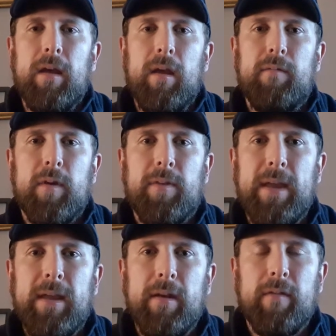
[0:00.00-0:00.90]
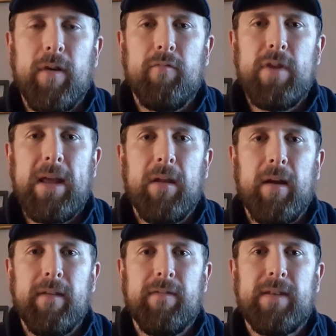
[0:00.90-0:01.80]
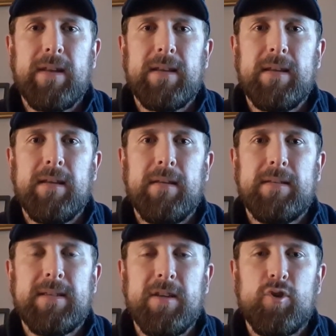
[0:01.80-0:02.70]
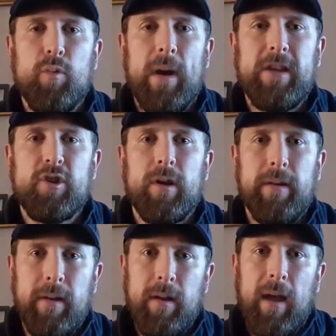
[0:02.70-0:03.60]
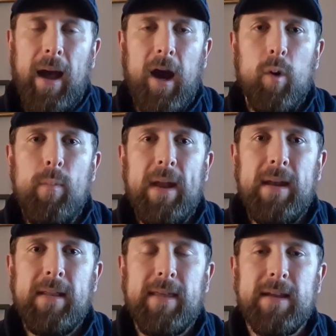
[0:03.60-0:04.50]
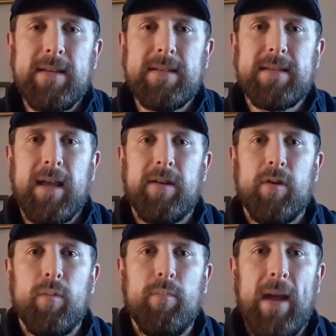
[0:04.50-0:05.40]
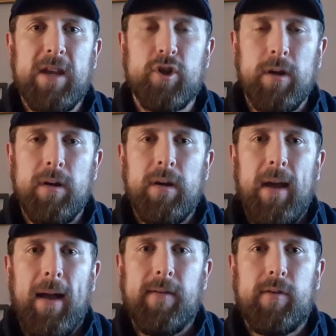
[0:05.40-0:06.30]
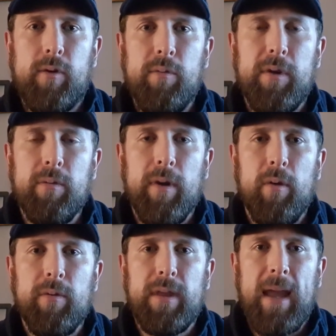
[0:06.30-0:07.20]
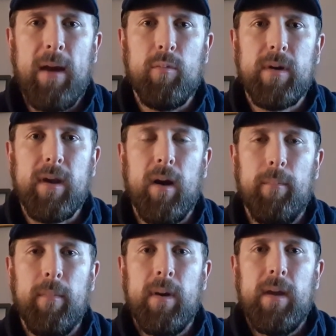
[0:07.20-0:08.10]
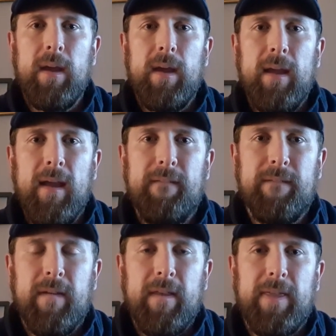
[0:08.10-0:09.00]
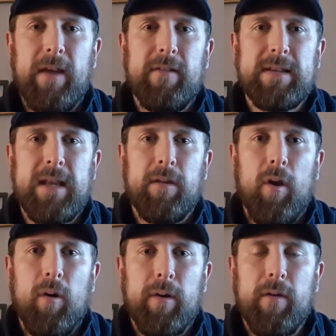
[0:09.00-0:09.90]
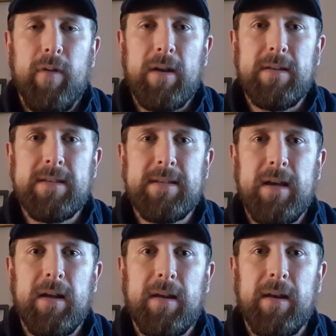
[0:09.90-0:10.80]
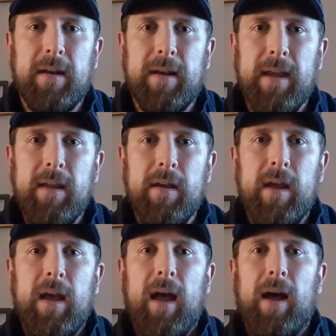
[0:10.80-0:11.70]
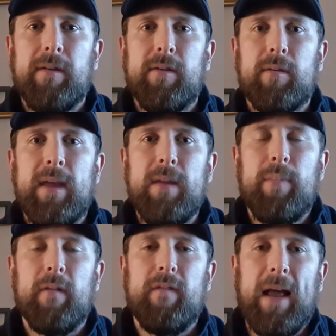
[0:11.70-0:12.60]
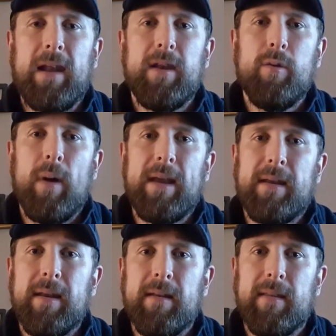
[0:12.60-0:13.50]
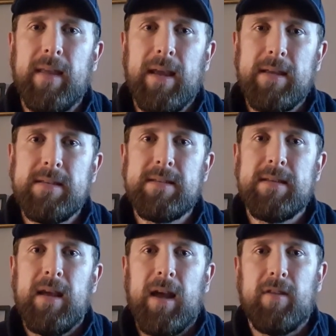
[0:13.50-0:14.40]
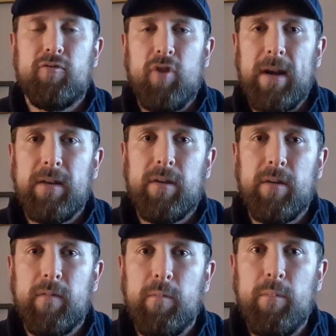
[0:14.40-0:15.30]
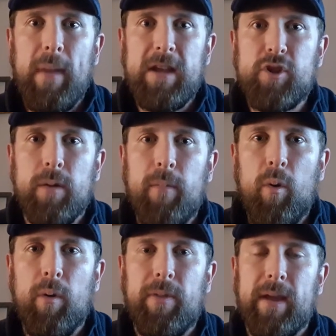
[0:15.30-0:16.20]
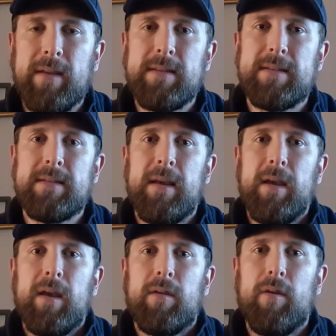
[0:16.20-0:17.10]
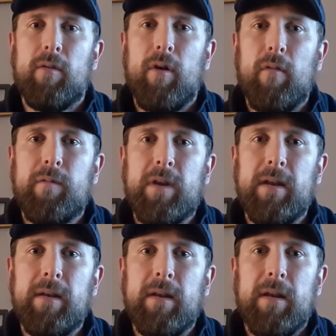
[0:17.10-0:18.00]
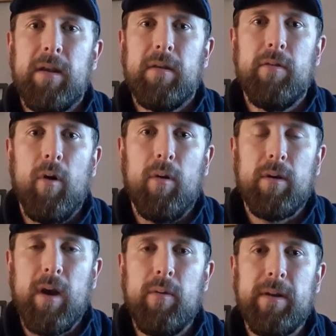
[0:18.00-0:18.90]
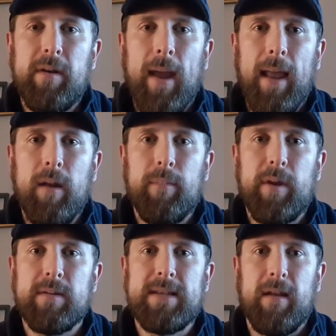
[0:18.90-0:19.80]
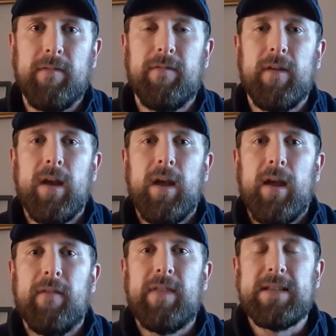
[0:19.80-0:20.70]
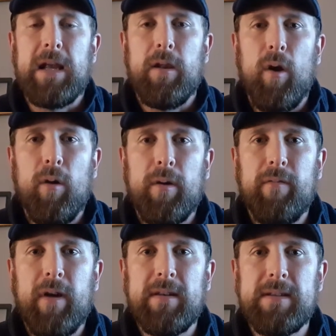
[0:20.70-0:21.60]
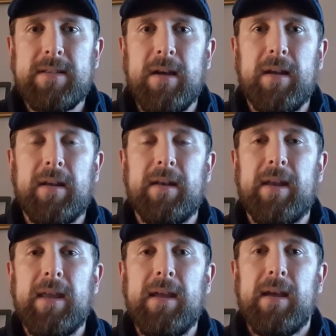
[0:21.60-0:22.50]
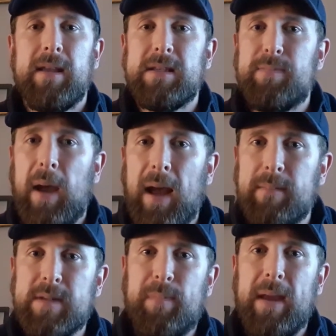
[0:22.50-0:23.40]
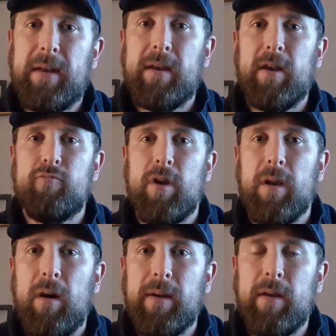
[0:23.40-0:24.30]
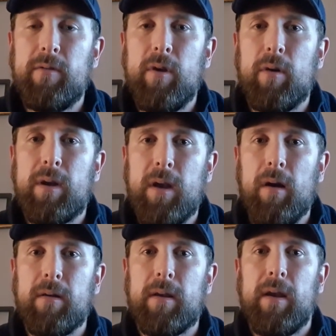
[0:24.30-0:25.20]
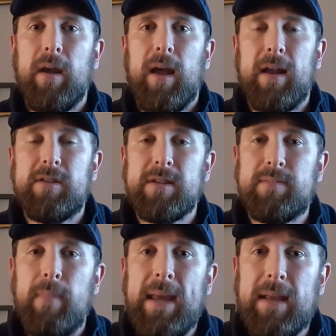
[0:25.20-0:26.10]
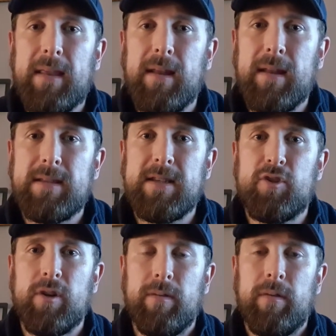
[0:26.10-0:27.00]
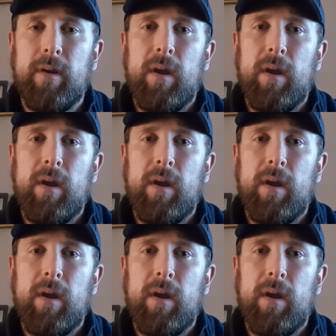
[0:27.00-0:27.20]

if you're thinking of a real life situation, how many things can you measure and do you know the outcome? If there is a lot of uncertainty and you keep evaluating things and trying to measure more things, you're often not going to help yourself. If there's a lot of uncertainty, it's perhaps better to rely on your gut and just make the decision.